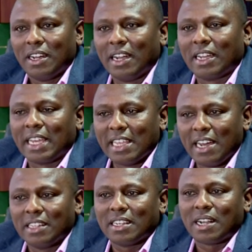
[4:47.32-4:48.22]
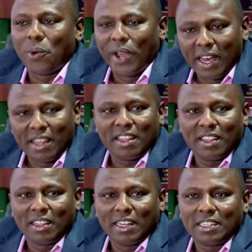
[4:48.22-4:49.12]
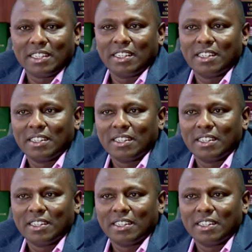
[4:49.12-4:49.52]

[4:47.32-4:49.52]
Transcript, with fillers: And Kenyans are aware that